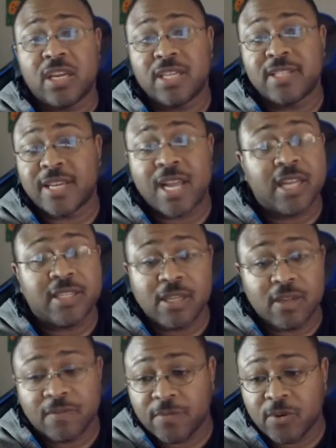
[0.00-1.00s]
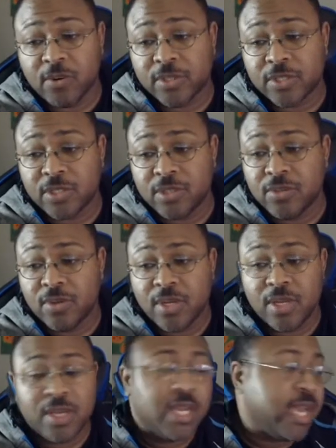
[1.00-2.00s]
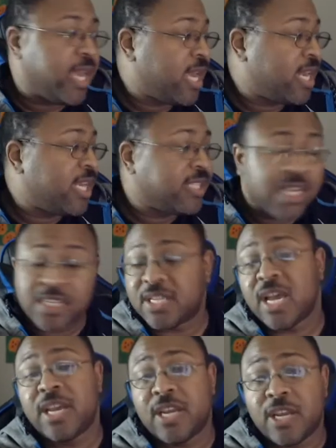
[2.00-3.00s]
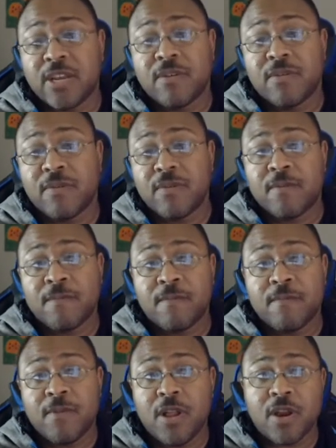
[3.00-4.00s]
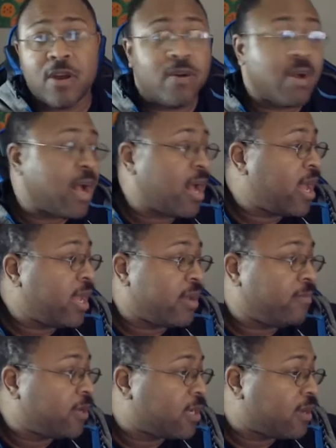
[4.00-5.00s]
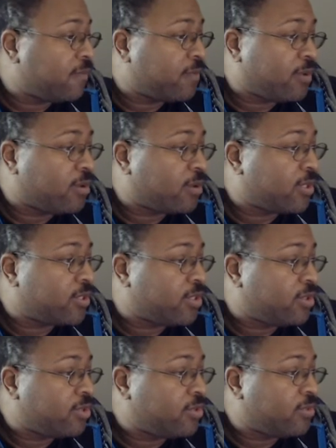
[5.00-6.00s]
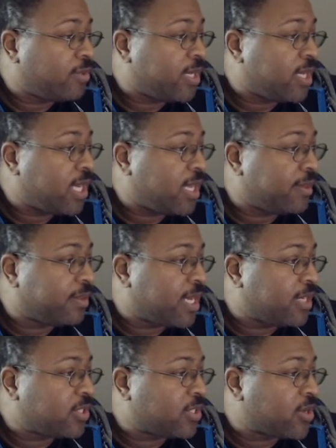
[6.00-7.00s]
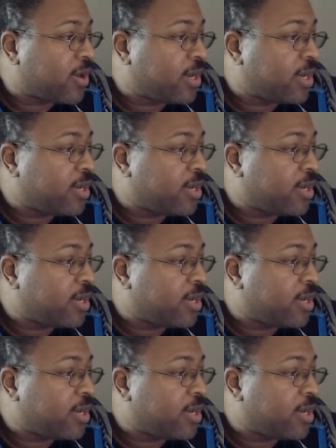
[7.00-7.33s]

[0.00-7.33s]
It's a lot to look forward to, and it's exciting. You know, I am looking forward to really getting things started.